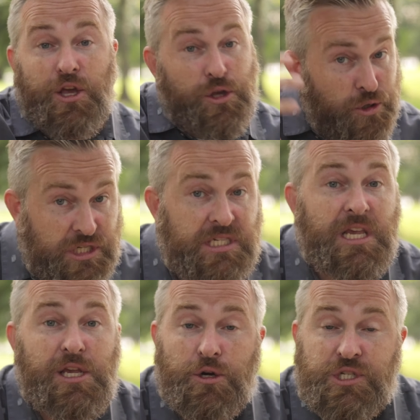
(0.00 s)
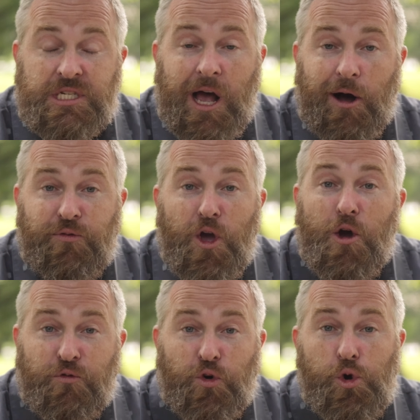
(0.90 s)
You see yourself
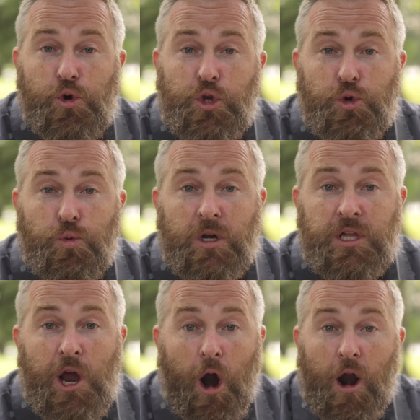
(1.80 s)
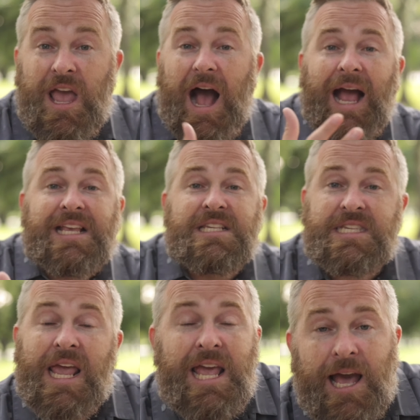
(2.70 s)
for who you really are.
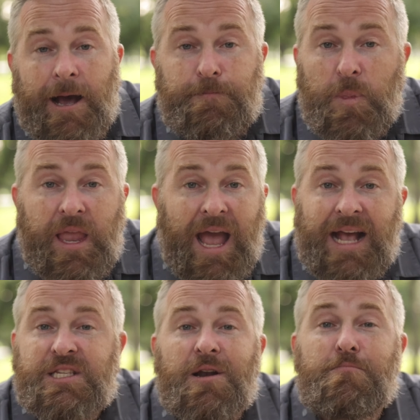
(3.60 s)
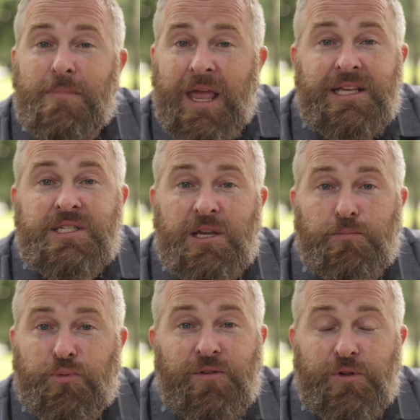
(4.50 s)
Isaiah has an amazing
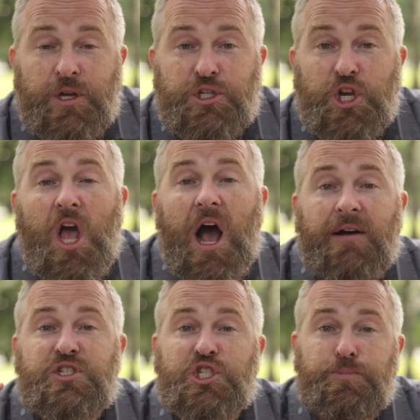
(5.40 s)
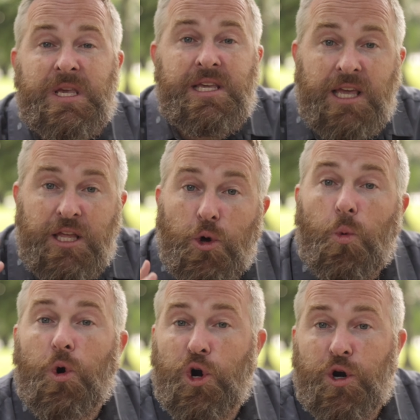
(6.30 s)
privilege of speaking the
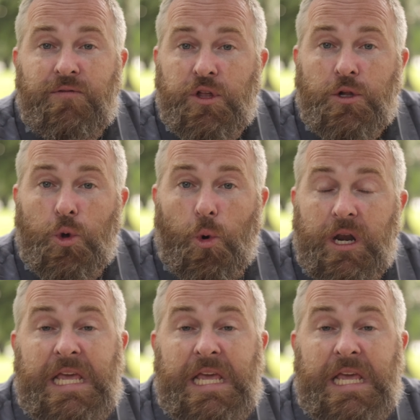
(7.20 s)
word of the Lord.